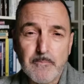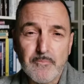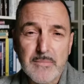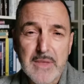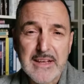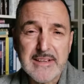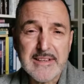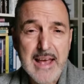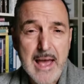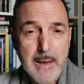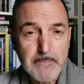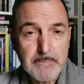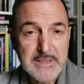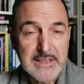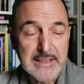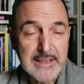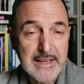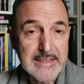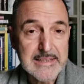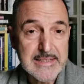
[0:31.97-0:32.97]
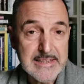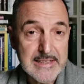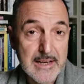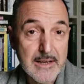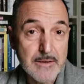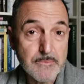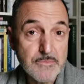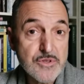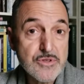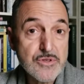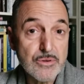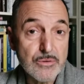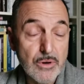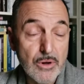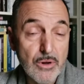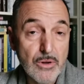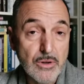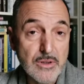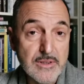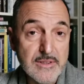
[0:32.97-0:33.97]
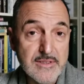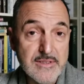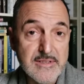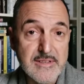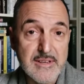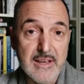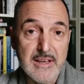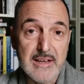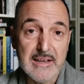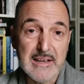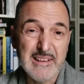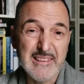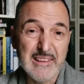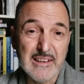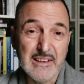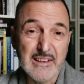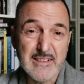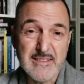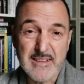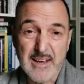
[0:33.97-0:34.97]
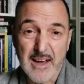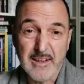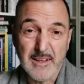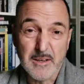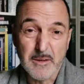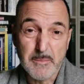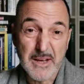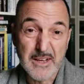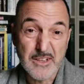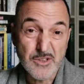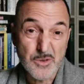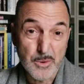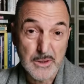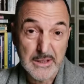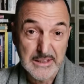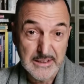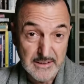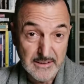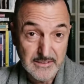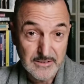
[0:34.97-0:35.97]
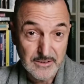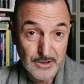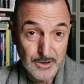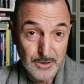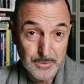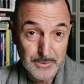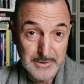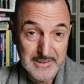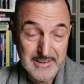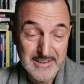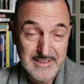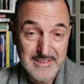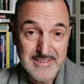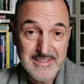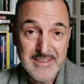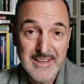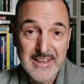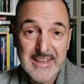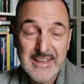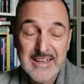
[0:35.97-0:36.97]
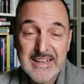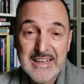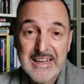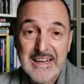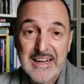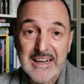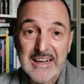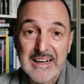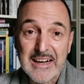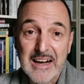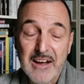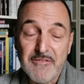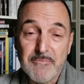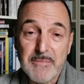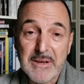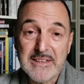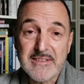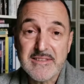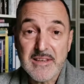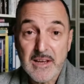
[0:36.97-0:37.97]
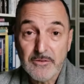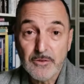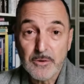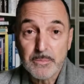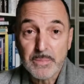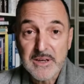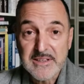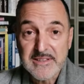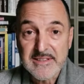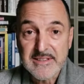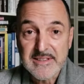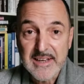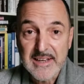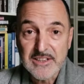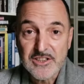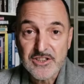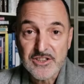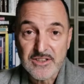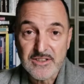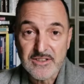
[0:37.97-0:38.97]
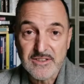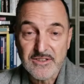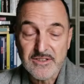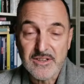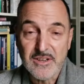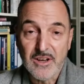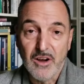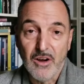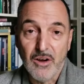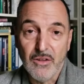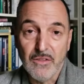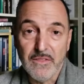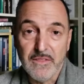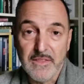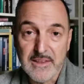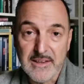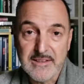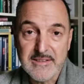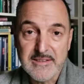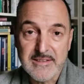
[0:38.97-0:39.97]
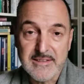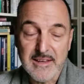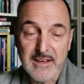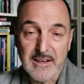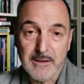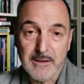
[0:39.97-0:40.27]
adapting ATMs to rollers. I think I started about 20 years ago with this. I've made several presentations on this